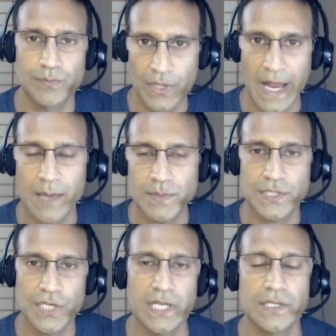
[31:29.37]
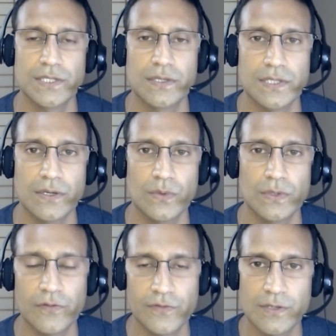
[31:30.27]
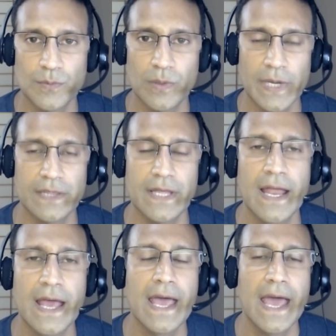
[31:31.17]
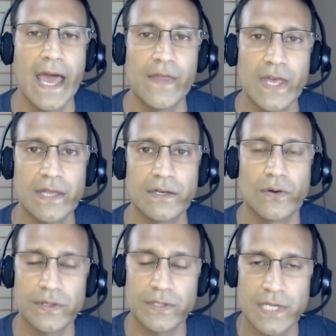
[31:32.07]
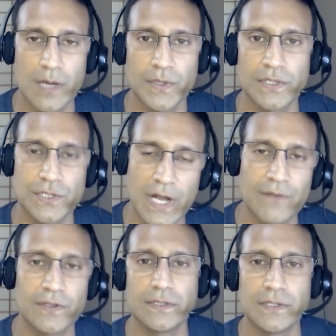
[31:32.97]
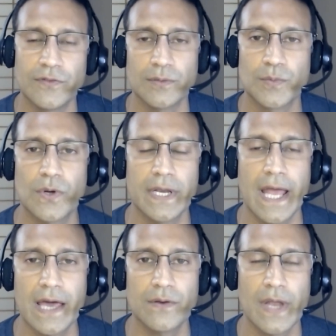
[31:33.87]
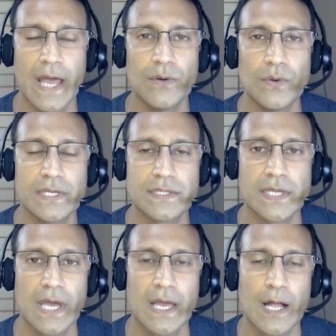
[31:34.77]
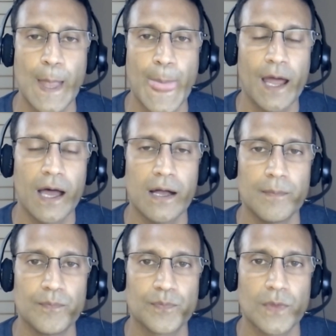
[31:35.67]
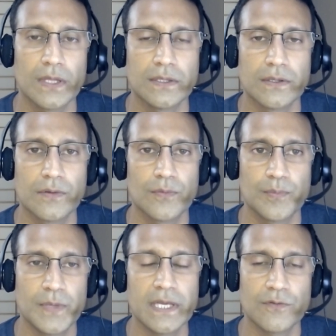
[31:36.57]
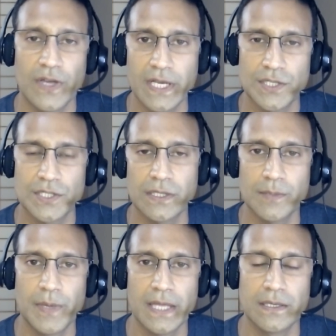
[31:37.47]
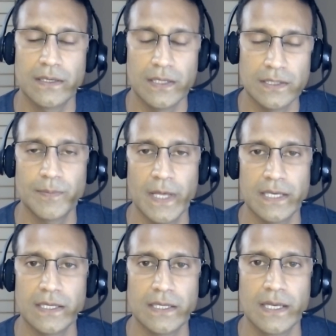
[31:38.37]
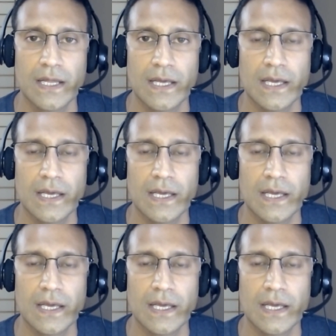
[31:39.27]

perhaps changed. So I'd love to hear more about that. And then on the topic of travel and living abroad, how has being financially independent,